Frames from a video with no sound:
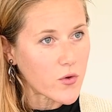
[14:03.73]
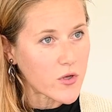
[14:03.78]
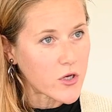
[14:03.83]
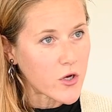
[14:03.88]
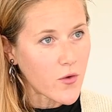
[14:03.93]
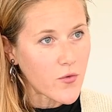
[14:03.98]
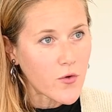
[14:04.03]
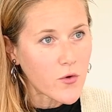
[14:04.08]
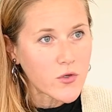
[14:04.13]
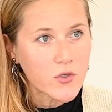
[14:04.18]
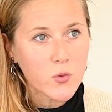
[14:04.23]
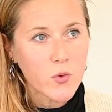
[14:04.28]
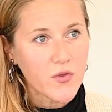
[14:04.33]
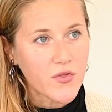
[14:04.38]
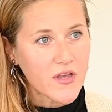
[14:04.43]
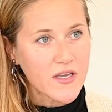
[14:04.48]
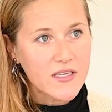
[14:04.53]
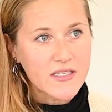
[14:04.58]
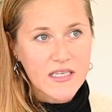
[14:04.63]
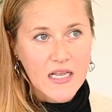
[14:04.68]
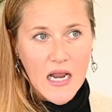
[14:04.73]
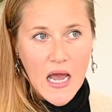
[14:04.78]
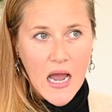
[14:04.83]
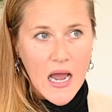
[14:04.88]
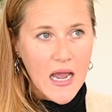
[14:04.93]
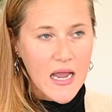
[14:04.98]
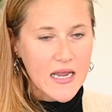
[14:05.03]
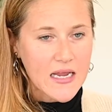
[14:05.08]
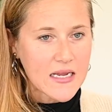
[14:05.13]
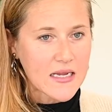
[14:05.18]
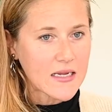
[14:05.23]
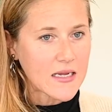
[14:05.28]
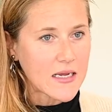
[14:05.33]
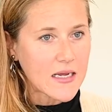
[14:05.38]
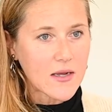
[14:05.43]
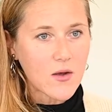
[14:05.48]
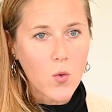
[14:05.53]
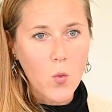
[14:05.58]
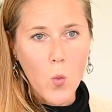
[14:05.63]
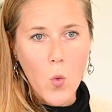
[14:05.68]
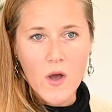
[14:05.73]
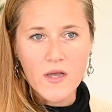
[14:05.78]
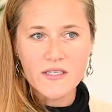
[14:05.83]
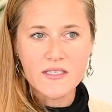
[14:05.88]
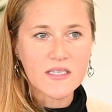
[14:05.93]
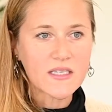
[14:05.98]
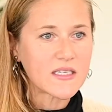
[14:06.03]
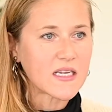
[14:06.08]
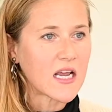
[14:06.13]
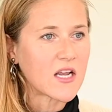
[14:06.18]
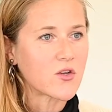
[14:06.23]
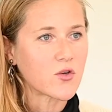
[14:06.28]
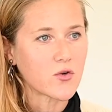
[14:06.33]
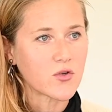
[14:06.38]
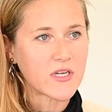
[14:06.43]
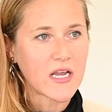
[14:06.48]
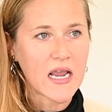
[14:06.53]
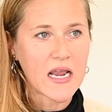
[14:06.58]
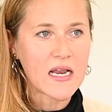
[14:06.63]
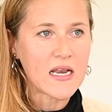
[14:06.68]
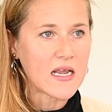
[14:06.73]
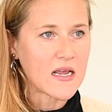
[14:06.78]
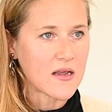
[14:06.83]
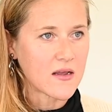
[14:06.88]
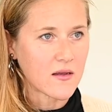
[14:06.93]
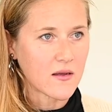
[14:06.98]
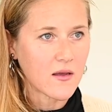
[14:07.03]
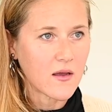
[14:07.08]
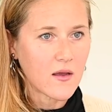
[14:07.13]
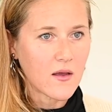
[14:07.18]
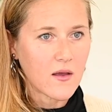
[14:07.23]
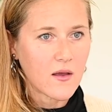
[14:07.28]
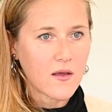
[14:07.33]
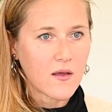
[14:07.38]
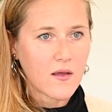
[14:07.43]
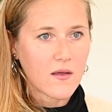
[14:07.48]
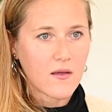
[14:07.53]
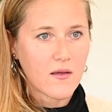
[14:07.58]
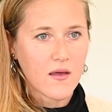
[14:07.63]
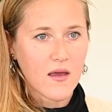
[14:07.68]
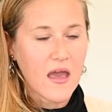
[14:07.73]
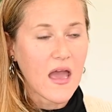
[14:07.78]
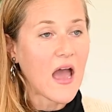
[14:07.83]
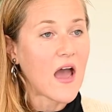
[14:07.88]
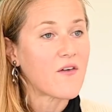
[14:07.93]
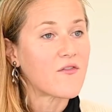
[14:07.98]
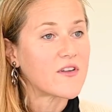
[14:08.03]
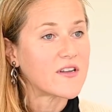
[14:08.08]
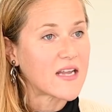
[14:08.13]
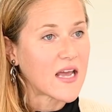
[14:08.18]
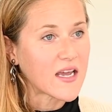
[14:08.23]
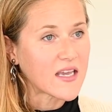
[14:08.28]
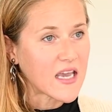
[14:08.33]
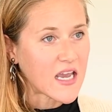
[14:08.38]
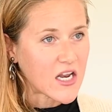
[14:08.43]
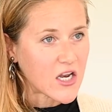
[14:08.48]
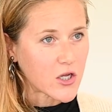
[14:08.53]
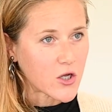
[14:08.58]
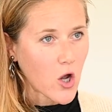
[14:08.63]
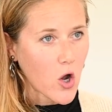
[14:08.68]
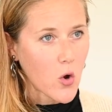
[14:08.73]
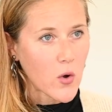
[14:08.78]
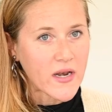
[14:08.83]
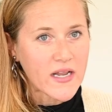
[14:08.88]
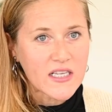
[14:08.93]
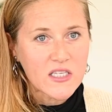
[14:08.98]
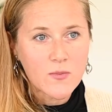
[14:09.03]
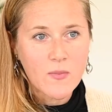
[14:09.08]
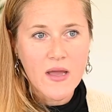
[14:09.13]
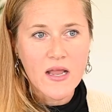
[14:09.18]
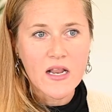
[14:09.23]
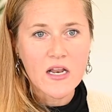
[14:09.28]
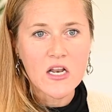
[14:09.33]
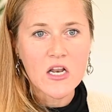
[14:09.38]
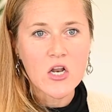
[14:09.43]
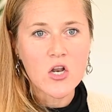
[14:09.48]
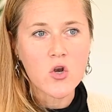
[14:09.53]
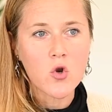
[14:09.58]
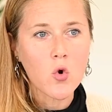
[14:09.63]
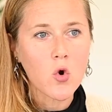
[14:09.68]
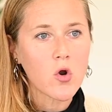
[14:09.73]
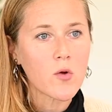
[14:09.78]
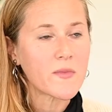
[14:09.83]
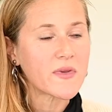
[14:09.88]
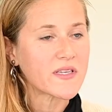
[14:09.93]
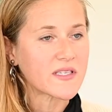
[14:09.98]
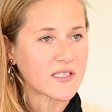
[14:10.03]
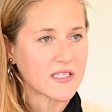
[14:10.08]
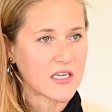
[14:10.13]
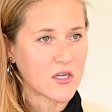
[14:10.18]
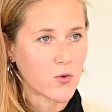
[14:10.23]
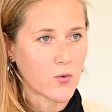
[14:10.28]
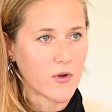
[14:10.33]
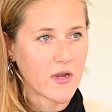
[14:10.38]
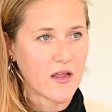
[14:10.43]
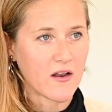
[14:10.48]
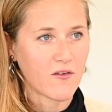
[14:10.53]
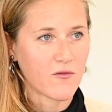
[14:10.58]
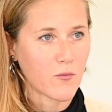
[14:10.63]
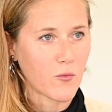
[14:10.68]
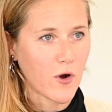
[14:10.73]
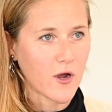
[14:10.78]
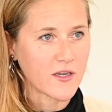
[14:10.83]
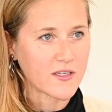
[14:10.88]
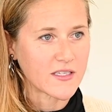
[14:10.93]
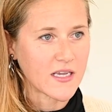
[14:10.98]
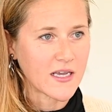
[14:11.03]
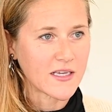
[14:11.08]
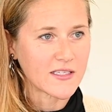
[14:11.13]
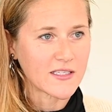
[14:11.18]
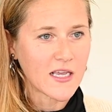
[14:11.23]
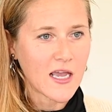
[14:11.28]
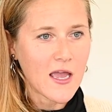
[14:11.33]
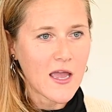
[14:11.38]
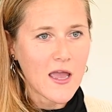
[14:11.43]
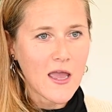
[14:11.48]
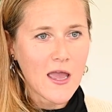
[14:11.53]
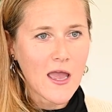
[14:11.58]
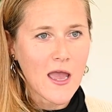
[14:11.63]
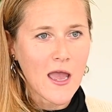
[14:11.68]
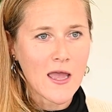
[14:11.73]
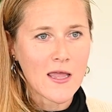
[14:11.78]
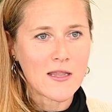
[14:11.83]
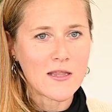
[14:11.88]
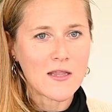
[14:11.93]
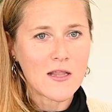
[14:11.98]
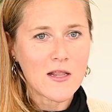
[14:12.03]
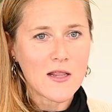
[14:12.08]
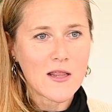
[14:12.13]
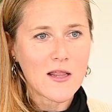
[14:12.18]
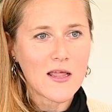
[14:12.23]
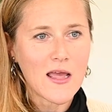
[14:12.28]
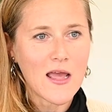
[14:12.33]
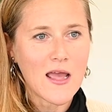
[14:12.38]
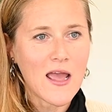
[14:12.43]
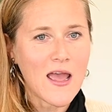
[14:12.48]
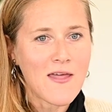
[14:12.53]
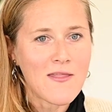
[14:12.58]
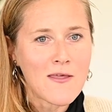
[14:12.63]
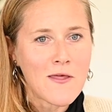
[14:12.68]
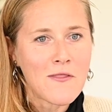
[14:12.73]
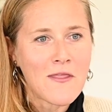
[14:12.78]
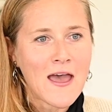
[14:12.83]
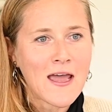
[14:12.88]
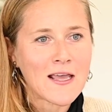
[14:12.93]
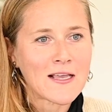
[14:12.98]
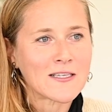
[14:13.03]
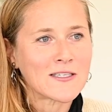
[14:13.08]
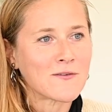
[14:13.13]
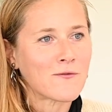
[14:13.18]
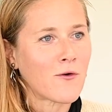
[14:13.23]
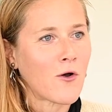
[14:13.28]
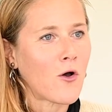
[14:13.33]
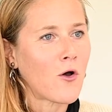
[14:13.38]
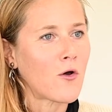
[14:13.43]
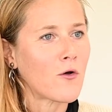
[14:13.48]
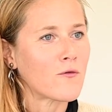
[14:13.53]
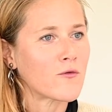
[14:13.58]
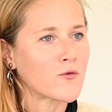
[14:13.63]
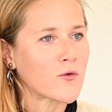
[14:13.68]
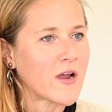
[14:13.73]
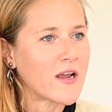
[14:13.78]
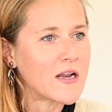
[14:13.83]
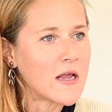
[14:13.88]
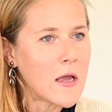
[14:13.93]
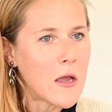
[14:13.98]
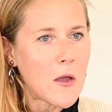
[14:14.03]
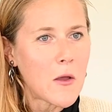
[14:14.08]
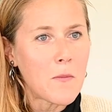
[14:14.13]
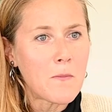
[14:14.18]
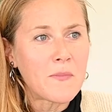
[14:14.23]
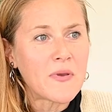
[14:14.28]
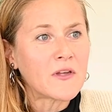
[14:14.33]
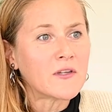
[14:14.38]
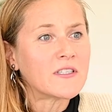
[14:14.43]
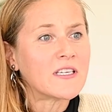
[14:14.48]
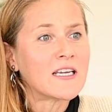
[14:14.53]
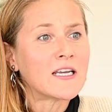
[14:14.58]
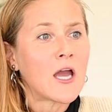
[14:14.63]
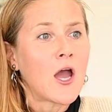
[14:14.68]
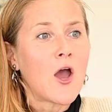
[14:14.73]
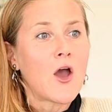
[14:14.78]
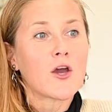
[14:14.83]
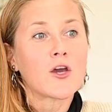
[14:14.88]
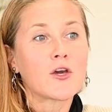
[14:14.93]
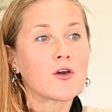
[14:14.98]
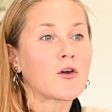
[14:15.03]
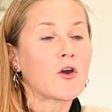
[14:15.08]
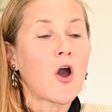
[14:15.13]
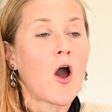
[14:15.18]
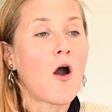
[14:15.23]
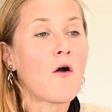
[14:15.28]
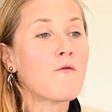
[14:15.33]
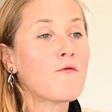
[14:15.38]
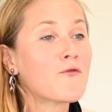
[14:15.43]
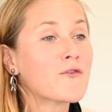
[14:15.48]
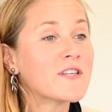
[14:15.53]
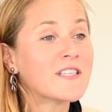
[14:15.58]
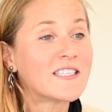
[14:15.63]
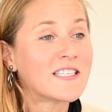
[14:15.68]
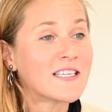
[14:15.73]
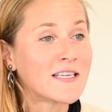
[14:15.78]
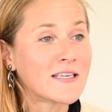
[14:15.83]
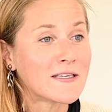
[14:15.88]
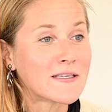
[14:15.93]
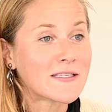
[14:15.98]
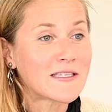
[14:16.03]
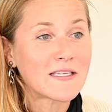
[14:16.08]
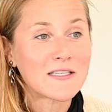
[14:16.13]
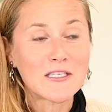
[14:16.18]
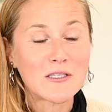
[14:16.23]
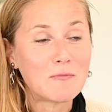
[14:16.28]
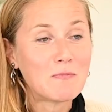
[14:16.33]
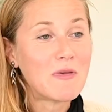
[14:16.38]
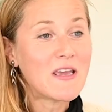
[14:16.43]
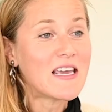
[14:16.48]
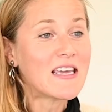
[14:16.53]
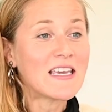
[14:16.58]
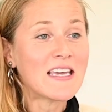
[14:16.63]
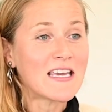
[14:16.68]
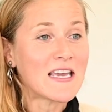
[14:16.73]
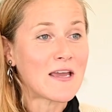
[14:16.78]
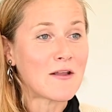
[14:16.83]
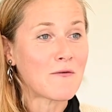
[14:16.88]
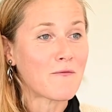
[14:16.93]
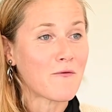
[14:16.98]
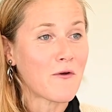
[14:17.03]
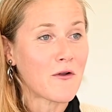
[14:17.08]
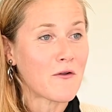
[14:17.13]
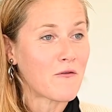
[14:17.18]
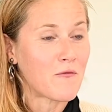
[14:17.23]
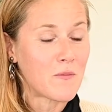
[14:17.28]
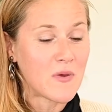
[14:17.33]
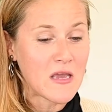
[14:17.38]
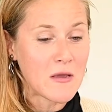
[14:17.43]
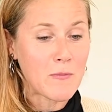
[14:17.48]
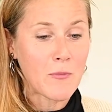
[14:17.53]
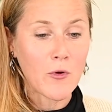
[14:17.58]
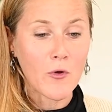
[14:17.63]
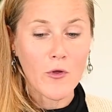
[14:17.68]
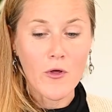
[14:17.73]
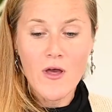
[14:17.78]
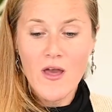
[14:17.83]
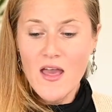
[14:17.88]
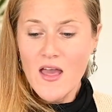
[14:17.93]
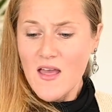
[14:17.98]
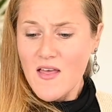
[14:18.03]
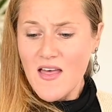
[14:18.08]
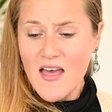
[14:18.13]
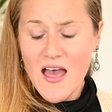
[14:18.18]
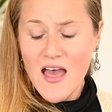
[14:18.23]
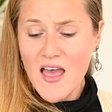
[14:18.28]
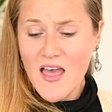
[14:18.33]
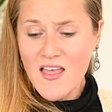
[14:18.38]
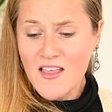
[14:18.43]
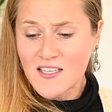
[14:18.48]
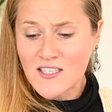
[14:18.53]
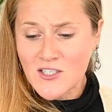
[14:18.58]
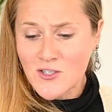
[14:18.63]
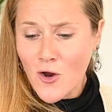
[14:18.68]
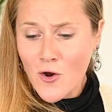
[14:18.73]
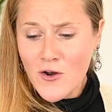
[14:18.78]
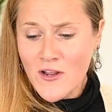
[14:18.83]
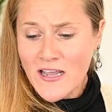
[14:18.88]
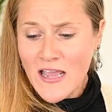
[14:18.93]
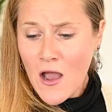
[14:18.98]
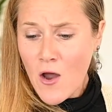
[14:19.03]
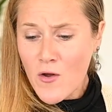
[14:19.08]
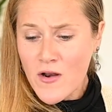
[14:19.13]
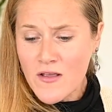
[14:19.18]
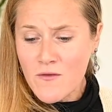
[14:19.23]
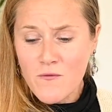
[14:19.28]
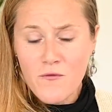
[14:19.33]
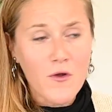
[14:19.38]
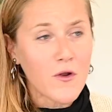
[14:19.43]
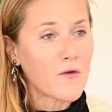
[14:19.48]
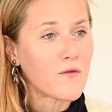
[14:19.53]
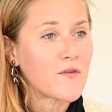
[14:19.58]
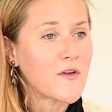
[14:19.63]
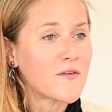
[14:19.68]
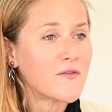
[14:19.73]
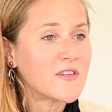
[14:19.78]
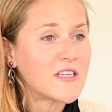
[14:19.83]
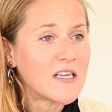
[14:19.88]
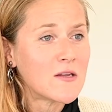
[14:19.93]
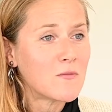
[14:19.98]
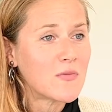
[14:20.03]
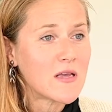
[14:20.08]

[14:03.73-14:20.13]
You know, those were things that I wasn't entertaining half a decade ago and it's been an enormously creative process and and then that has evolved right building conferences speaking in front of people starting out in front of 15